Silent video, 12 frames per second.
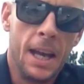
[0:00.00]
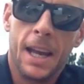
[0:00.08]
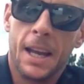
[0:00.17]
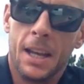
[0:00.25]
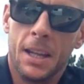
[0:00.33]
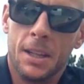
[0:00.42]

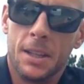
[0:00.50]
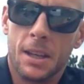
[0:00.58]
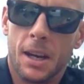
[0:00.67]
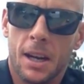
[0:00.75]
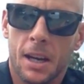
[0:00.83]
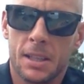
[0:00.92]
And
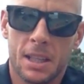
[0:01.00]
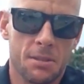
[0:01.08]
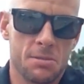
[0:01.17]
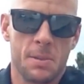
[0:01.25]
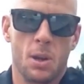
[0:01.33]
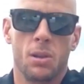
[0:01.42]
it
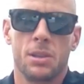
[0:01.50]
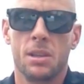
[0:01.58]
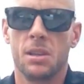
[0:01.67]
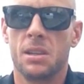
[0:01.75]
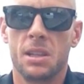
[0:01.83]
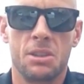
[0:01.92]
gives me all
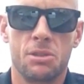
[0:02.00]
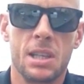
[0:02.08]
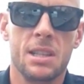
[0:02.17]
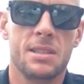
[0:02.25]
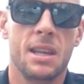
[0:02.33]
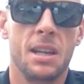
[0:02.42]
the
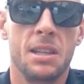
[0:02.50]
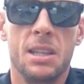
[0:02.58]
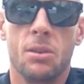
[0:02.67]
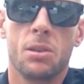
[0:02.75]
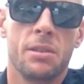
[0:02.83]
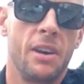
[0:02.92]
ingredients that I need,
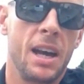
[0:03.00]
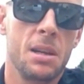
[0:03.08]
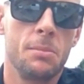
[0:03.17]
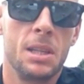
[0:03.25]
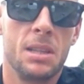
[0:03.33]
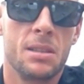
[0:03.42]
all the
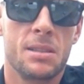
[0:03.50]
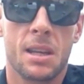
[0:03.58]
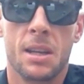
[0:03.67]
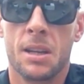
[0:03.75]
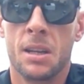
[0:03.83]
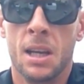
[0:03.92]
vitamins,
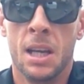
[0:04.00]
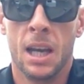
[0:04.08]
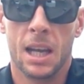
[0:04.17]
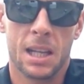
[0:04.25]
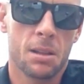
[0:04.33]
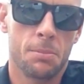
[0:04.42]
and
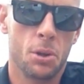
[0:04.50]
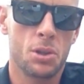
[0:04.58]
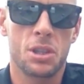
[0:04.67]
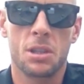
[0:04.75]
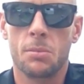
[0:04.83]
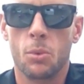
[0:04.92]
a little
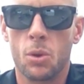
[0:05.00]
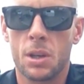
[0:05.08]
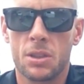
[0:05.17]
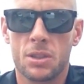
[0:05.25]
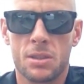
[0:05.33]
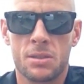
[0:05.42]
push in the
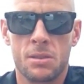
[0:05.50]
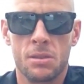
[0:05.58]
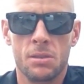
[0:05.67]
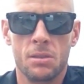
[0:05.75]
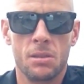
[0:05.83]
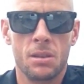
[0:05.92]
morning just
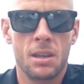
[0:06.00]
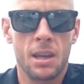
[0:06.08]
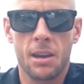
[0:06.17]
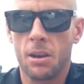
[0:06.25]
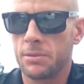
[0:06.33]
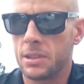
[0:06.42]
to
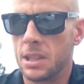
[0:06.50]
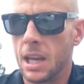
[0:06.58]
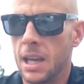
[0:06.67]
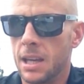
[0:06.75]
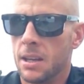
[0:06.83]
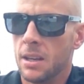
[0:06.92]
kick off the
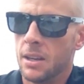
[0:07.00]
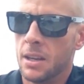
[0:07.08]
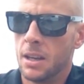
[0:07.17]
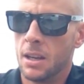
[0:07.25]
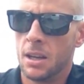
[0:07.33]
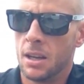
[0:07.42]
day.
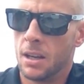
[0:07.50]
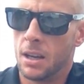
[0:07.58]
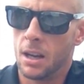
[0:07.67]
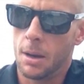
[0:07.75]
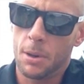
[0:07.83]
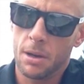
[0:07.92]

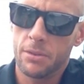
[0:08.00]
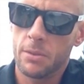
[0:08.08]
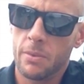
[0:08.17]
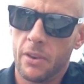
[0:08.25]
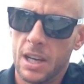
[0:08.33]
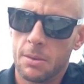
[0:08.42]
Apart from
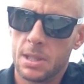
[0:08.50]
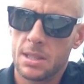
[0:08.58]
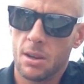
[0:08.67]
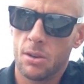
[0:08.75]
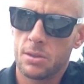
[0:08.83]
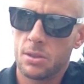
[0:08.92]
the
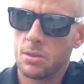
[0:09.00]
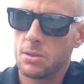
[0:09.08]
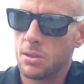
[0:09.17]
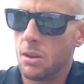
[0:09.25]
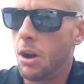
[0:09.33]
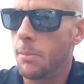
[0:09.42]
vitamins, I also use
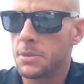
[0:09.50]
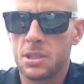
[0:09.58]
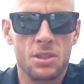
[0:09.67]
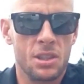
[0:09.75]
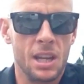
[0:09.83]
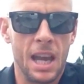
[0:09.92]
the
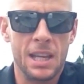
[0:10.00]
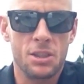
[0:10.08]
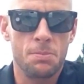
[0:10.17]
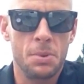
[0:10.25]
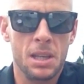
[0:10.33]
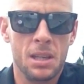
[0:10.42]
Optigen
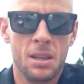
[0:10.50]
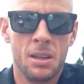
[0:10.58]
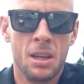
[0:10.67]
HP,